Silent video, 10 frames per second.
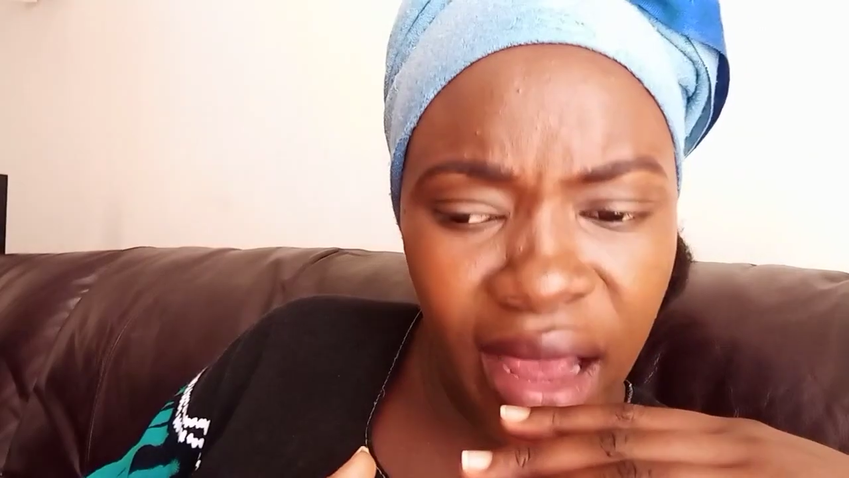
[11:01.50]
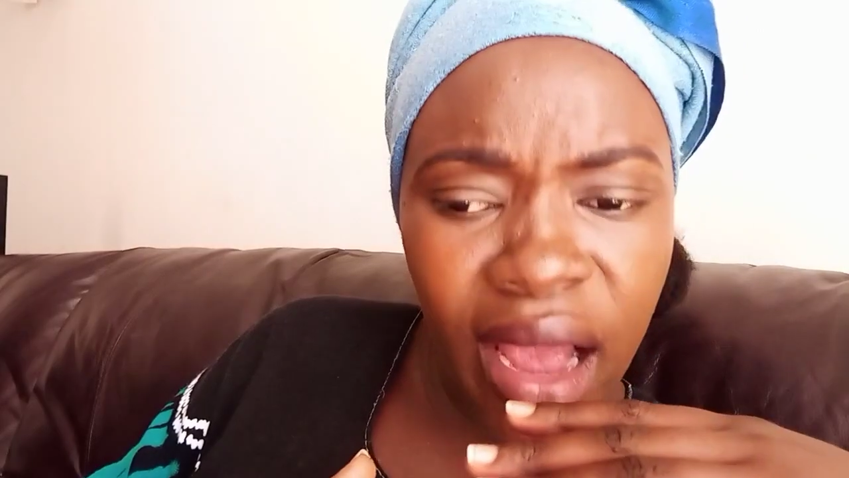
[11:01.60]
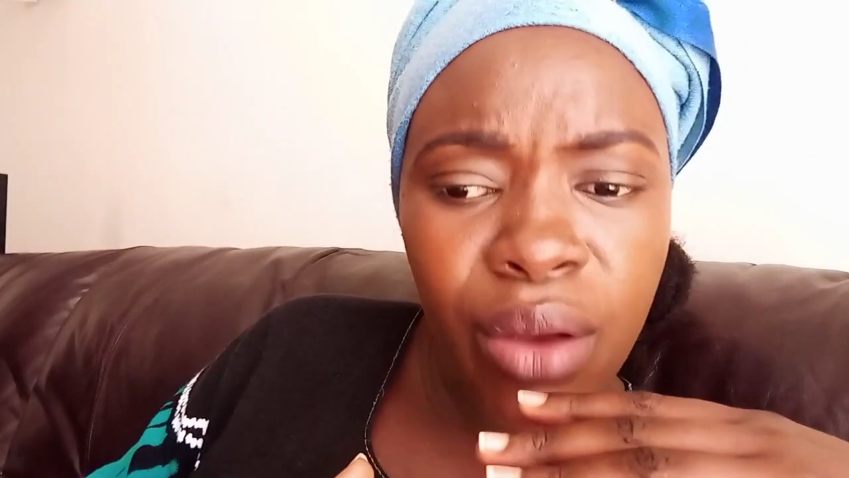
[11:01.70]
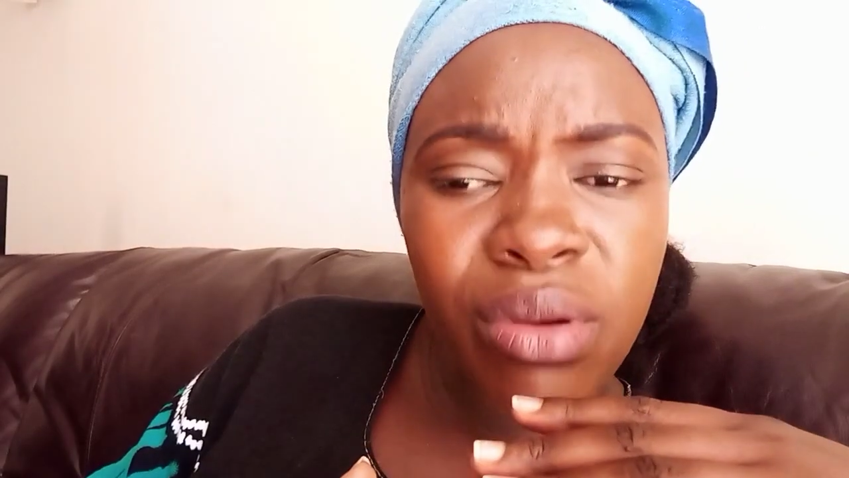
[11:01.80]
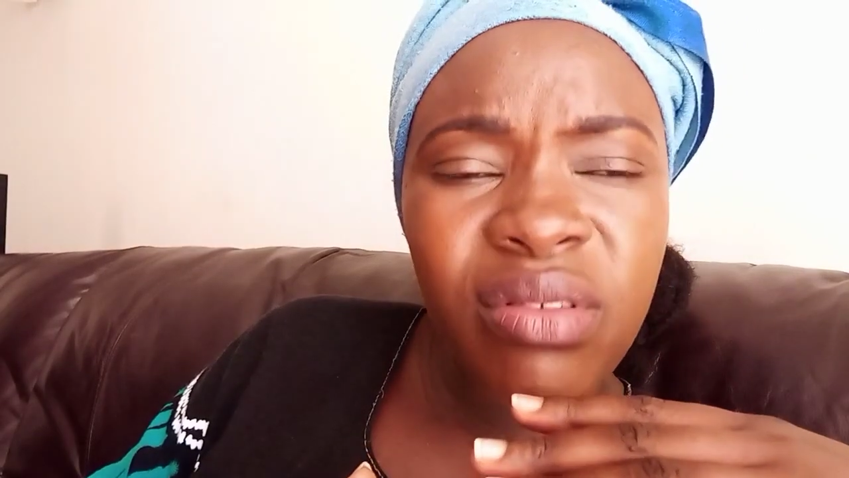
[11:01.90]

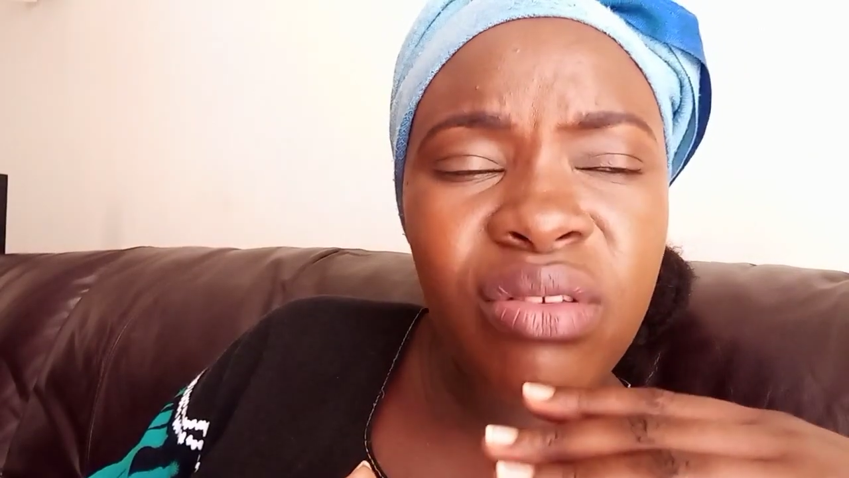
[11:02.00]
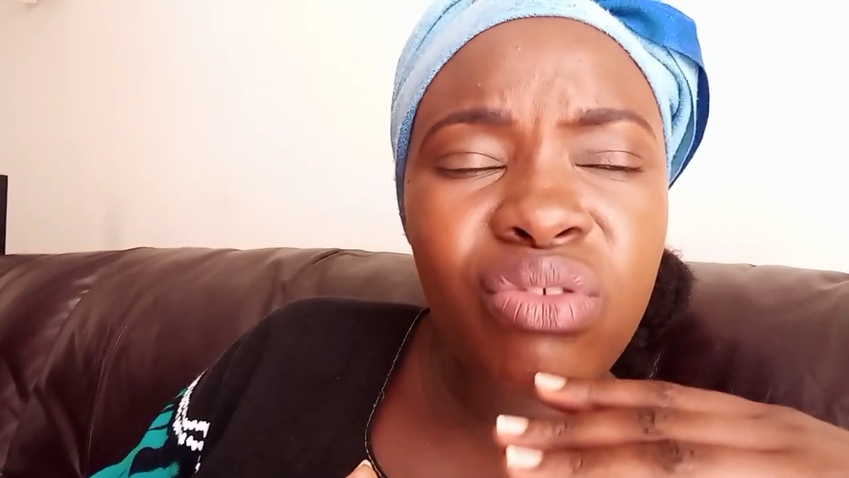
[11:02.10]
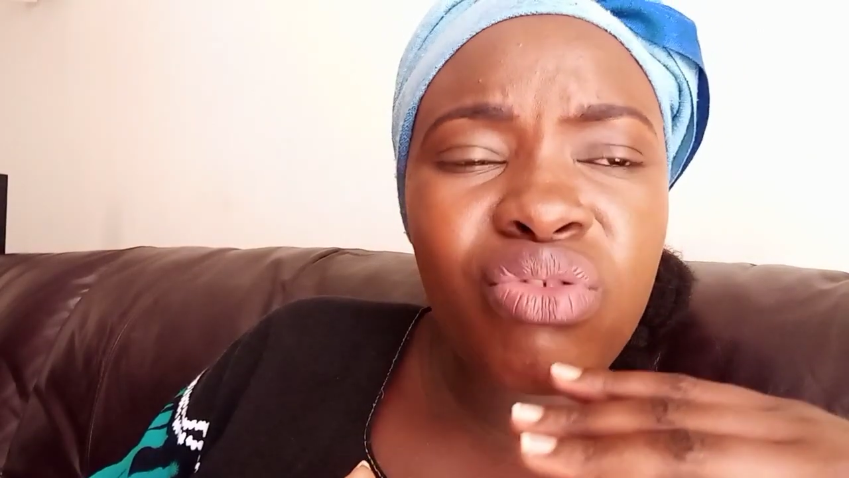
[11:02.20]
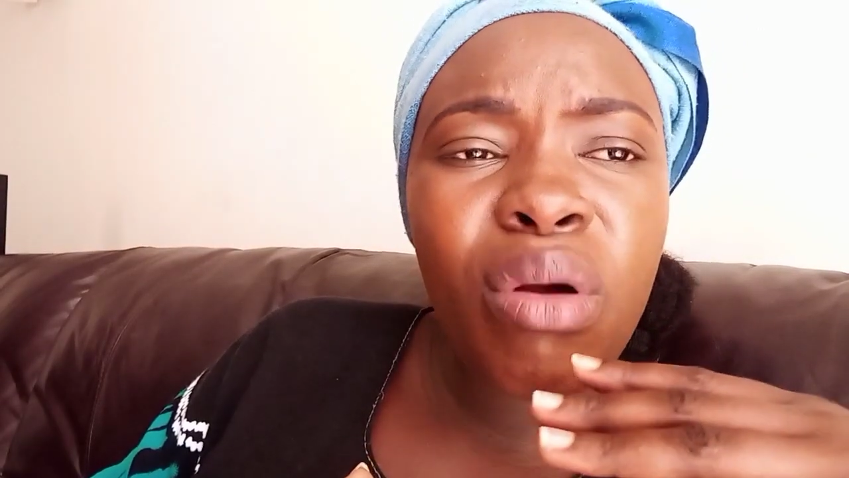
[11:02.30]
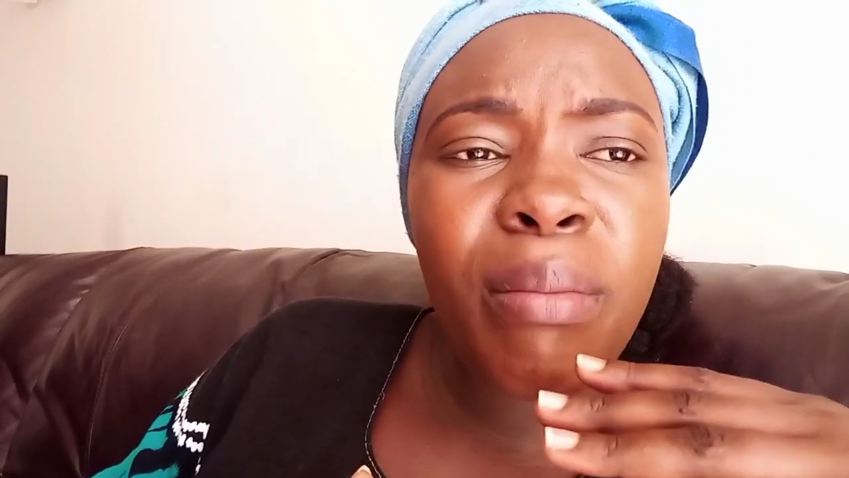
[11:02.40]
I was in
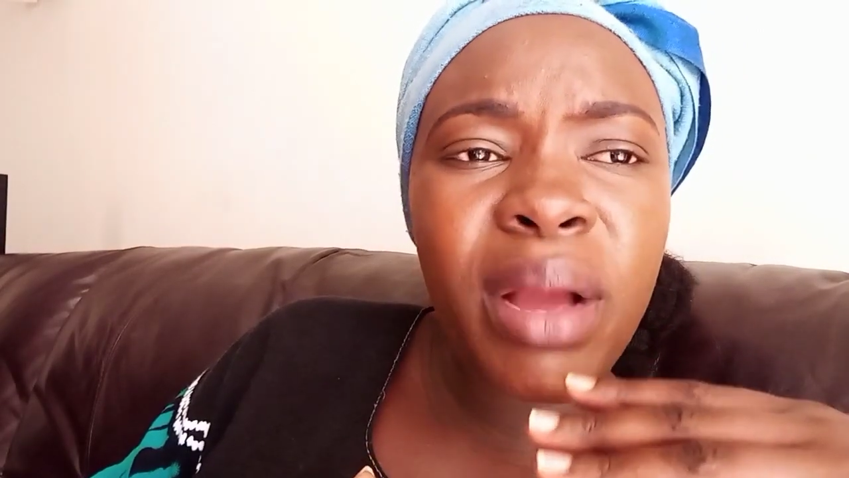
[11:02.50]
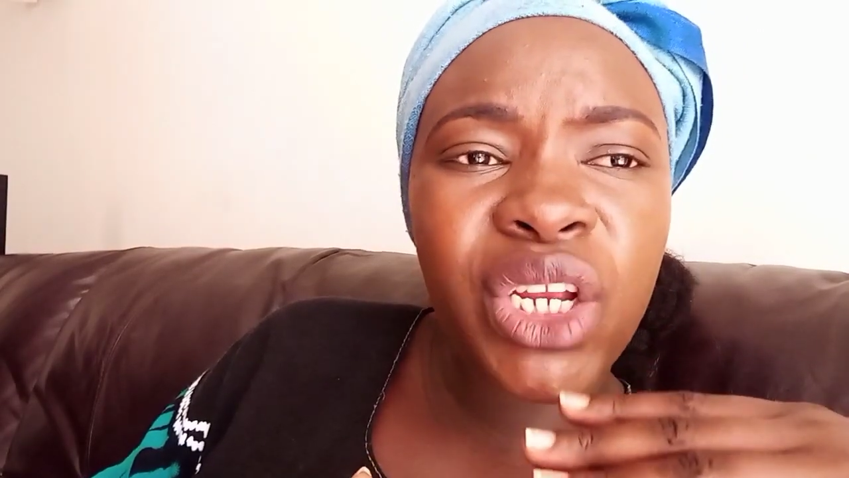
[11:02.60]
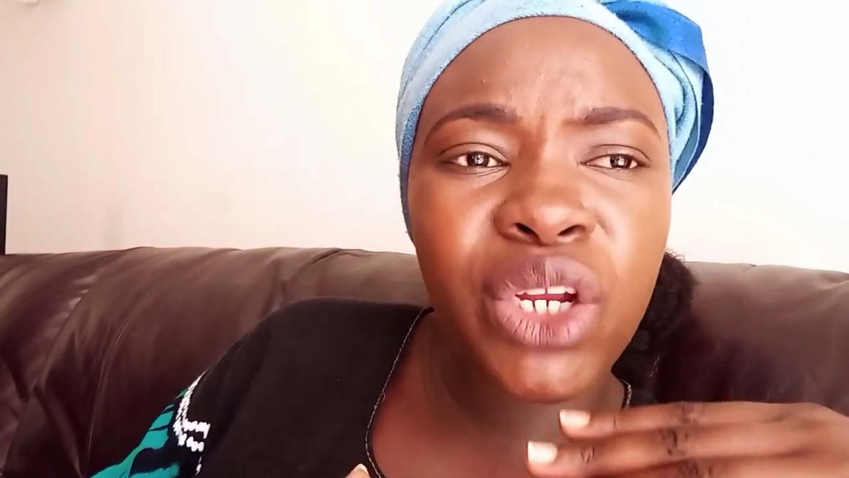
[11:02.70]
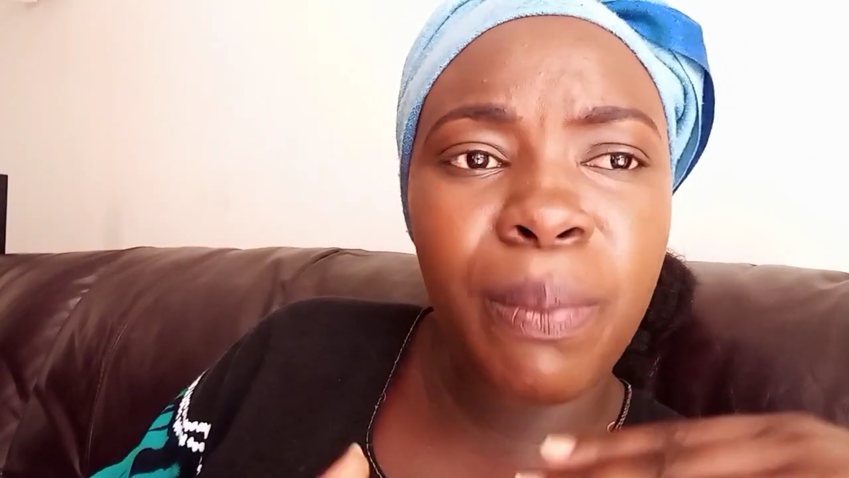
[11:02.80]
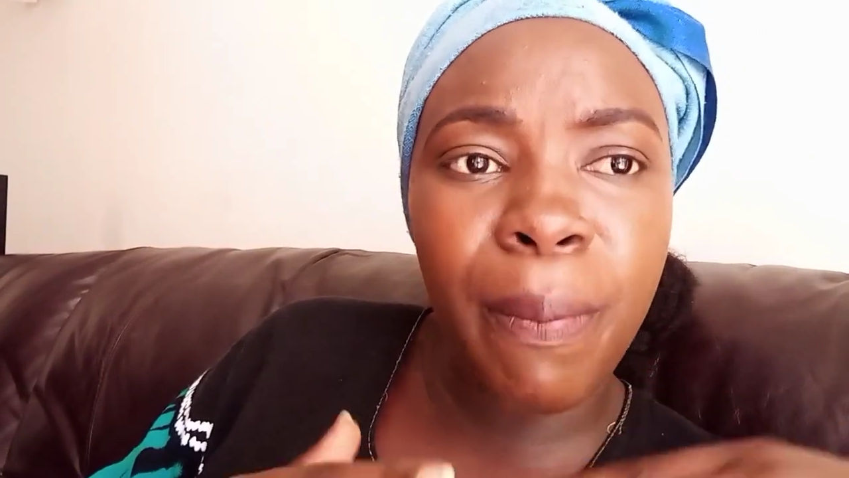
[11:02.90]
so
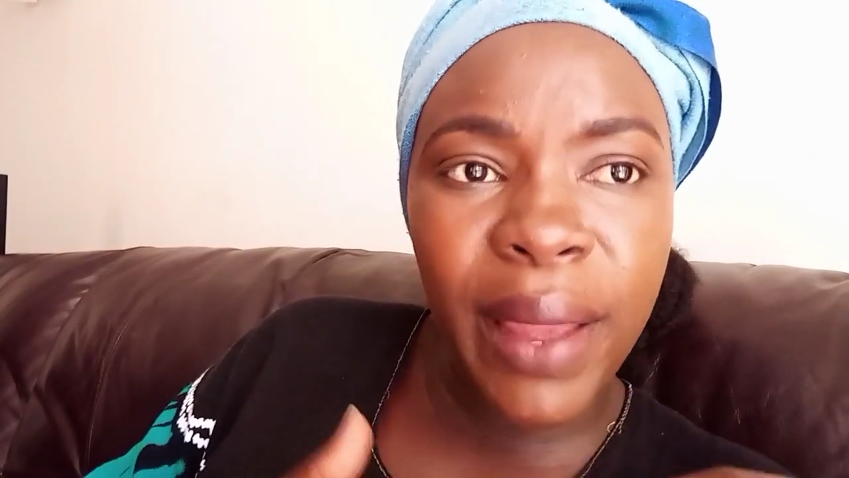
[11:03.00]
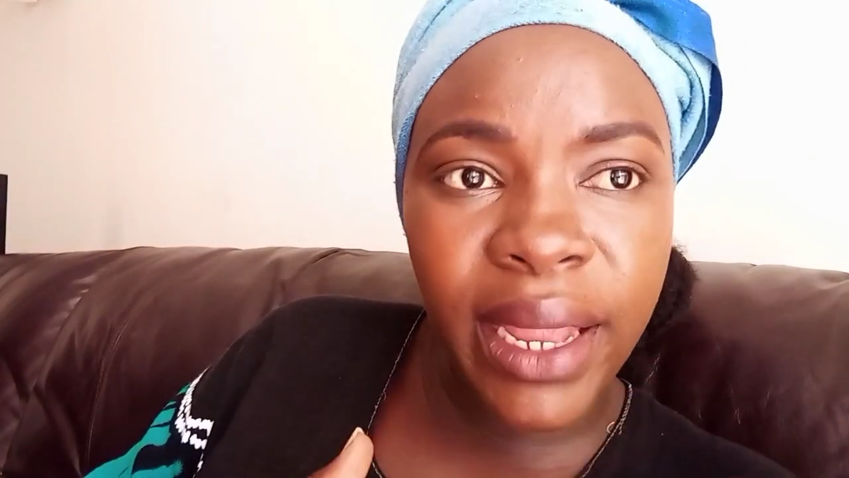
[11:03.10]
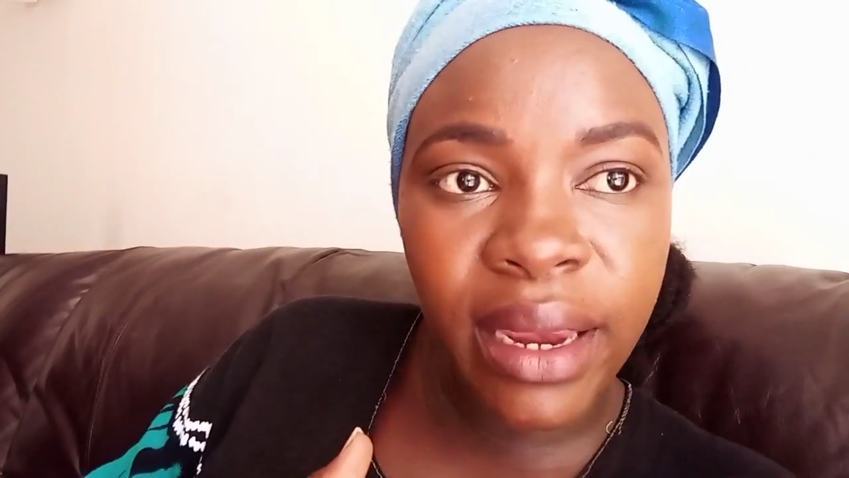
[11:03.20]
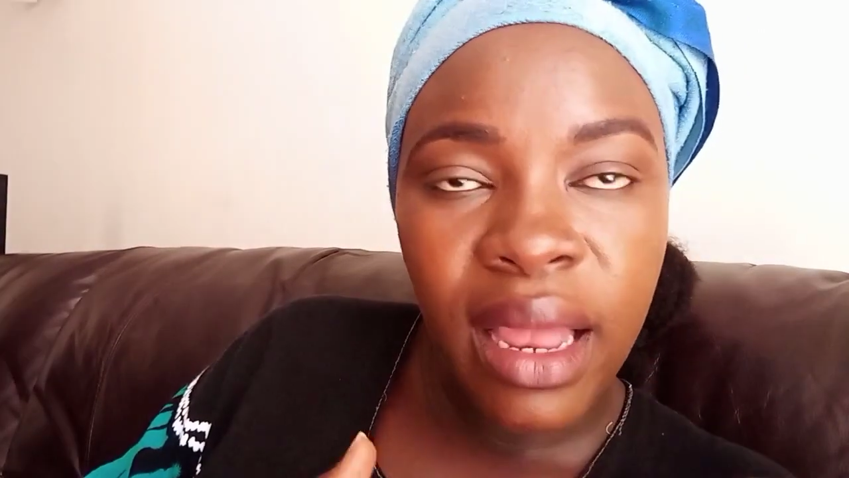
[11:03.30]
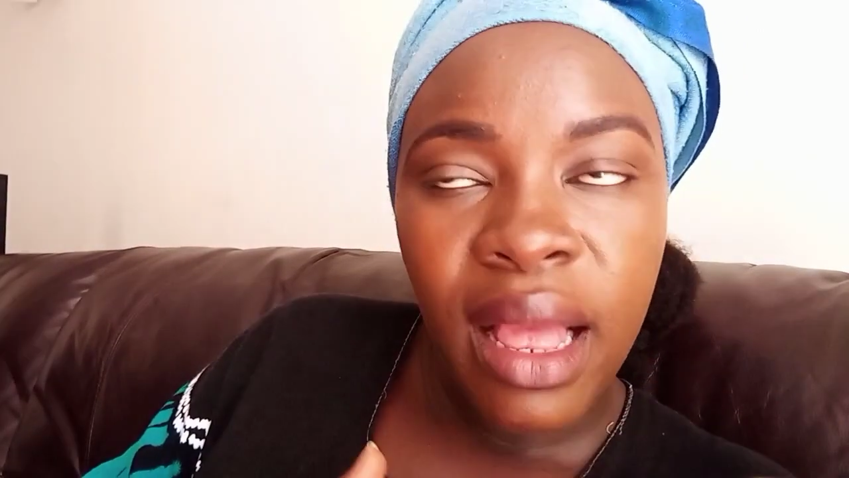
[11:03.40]
much
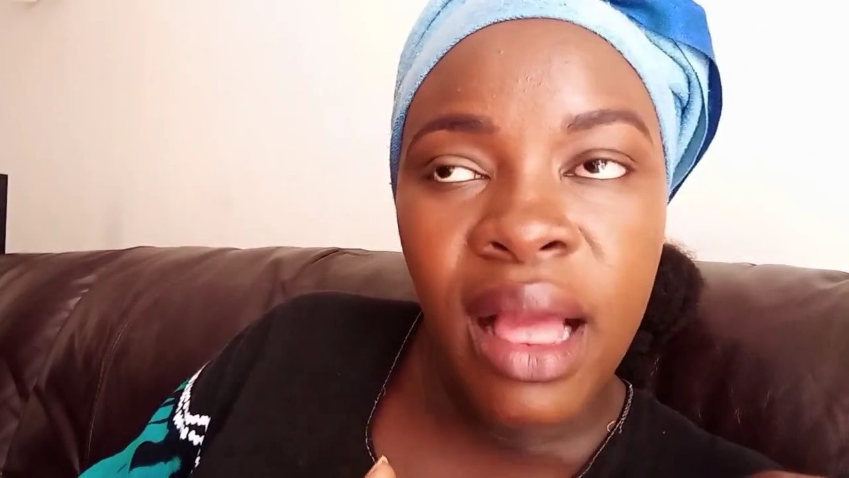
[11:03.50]
pain.